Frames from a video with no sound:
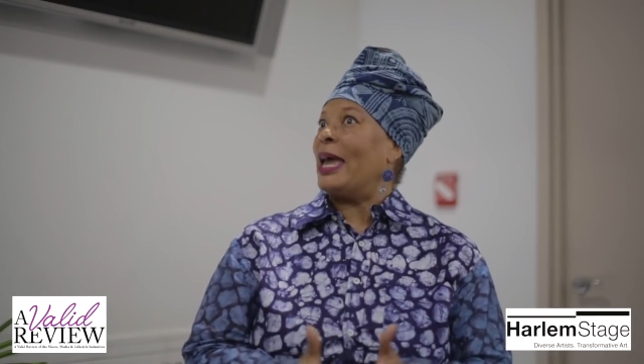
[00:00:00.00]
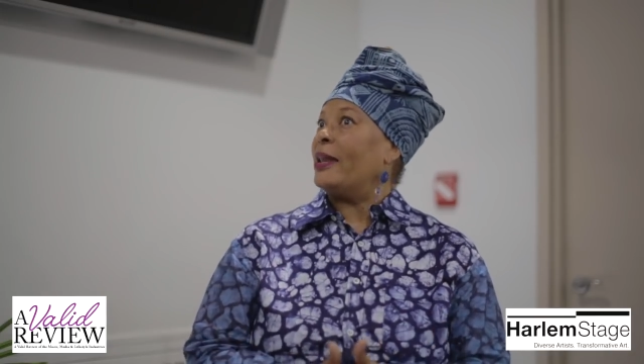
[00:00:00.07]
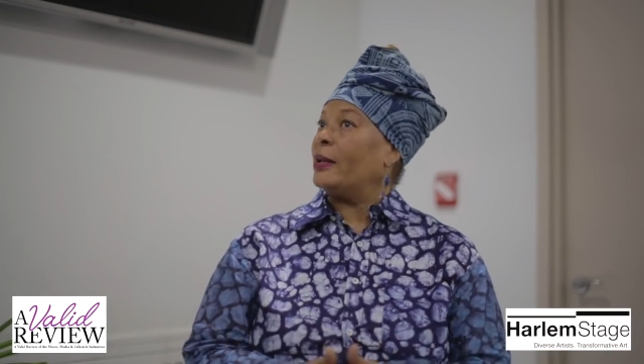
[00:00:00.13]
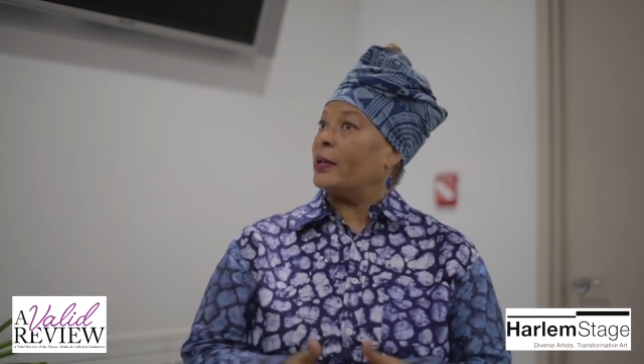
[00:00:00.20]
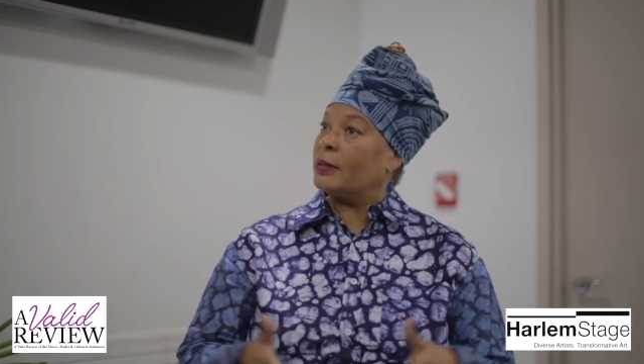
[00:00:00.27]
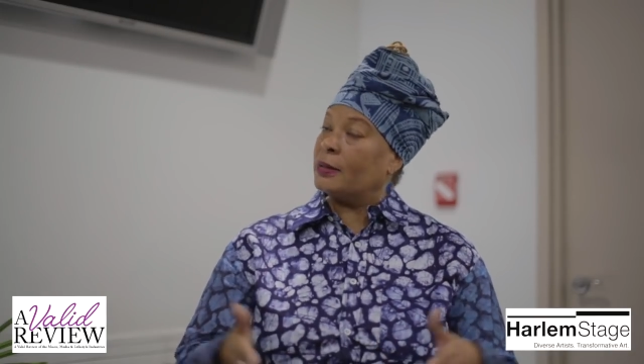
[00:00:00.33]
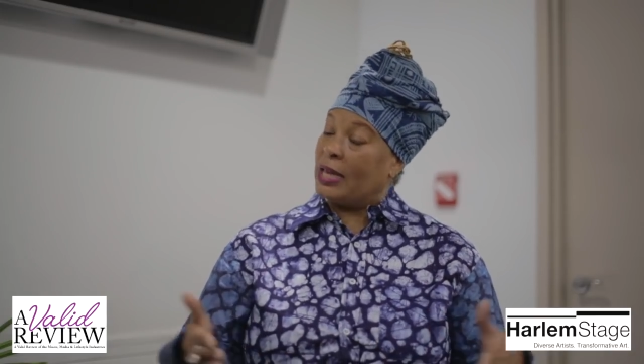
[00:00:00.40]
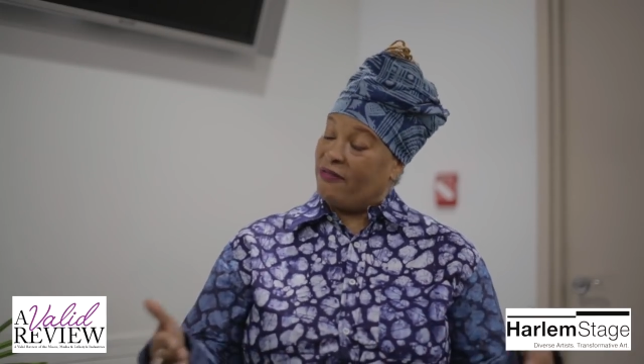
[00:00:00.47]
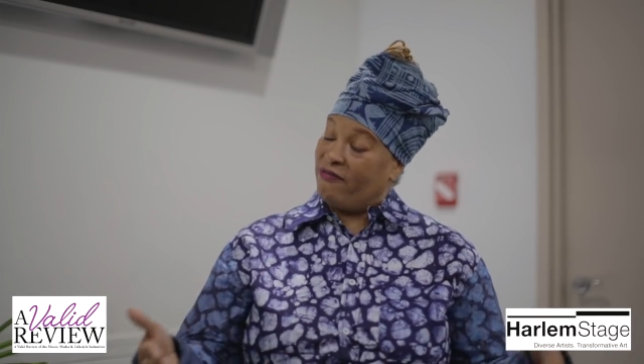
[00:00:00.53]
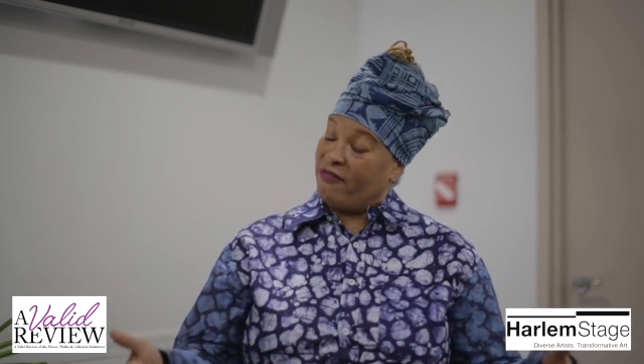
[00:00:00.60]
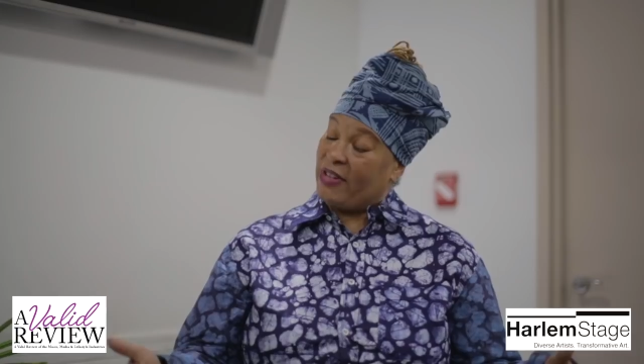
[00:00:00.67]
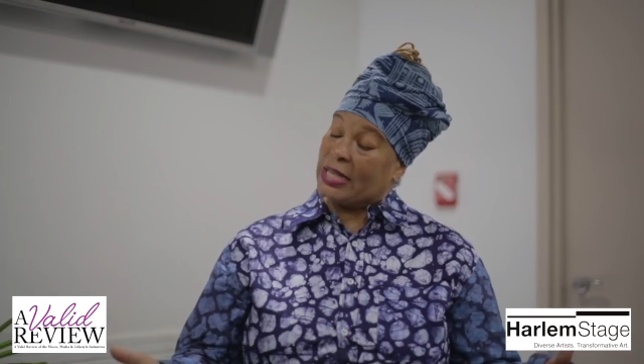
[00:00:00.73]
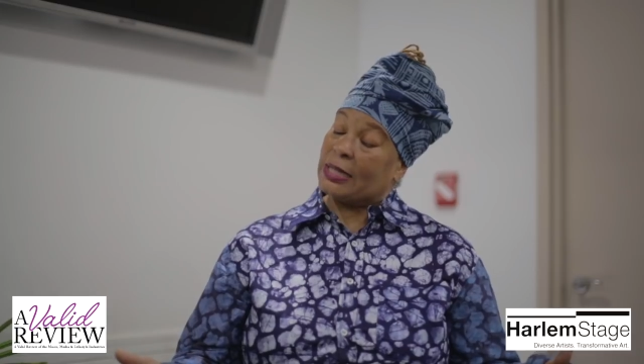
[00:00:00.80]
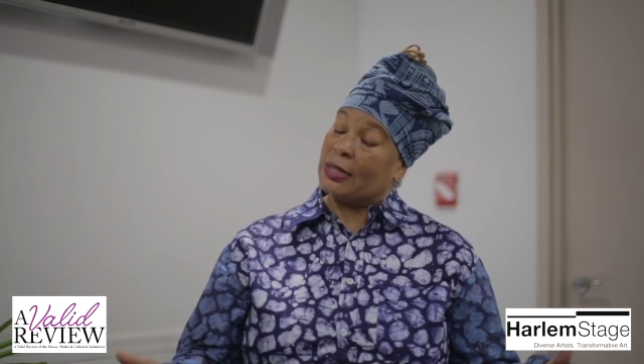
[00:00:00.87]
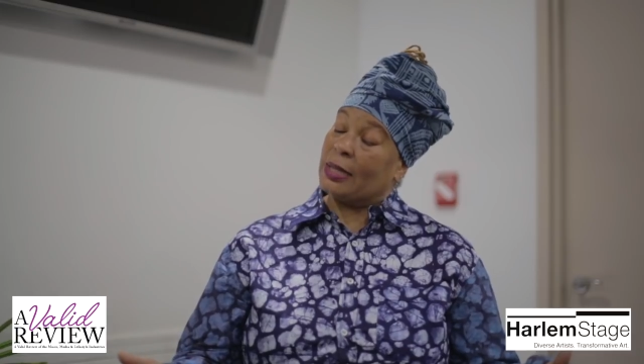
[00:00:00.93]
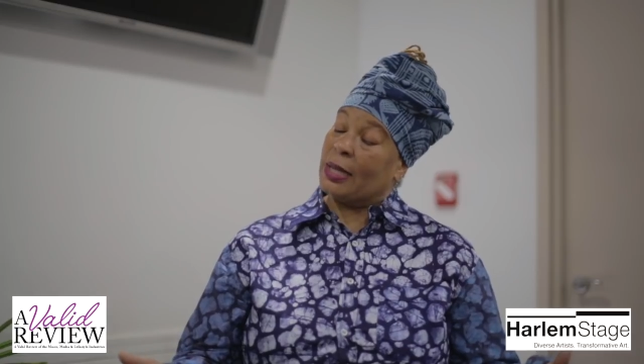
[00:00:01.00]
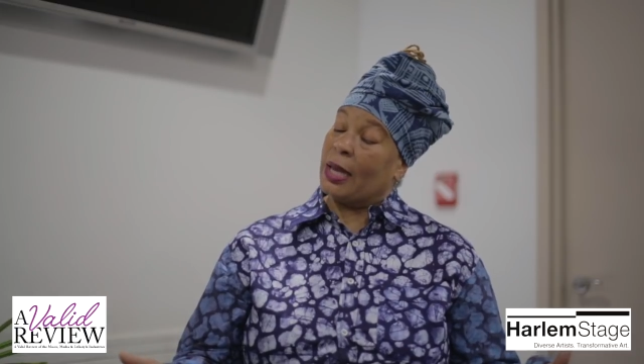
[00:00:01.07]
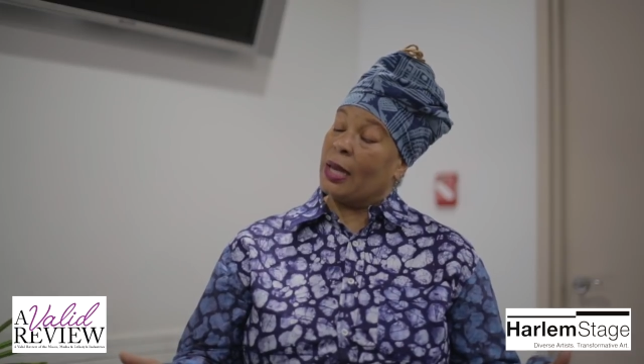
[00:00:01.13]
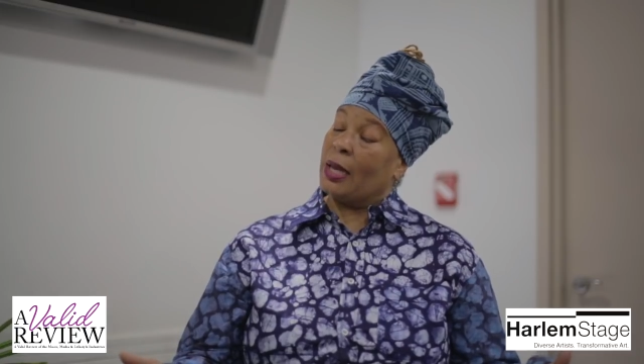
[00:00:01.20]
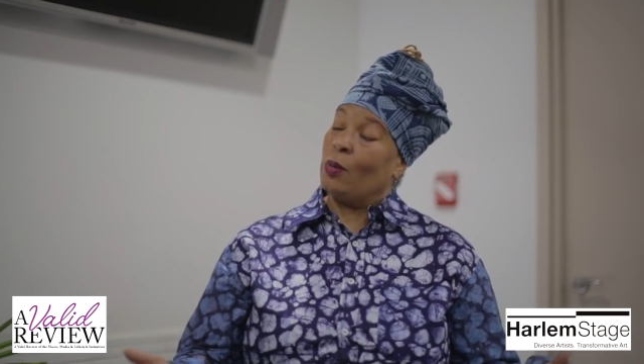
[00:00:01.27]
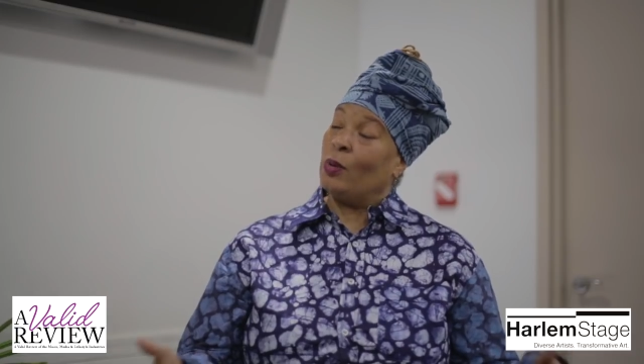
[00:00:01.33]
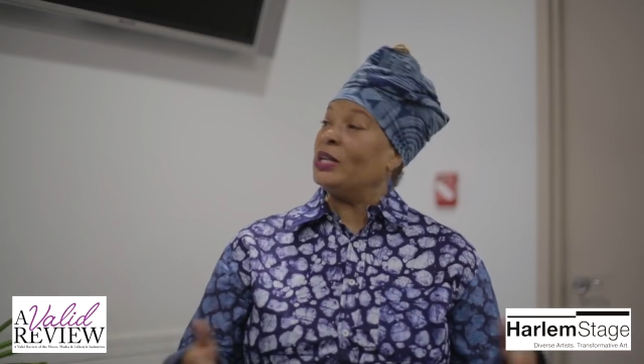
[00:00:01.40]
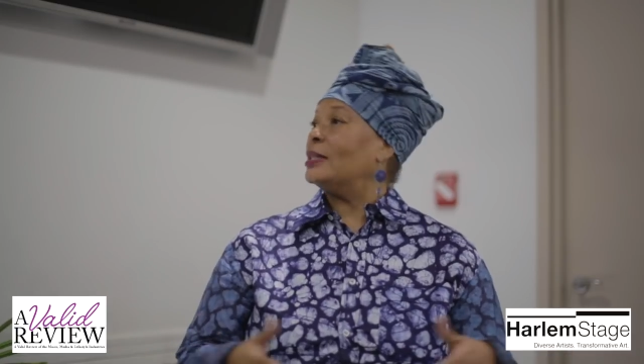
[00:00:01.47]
and investigate,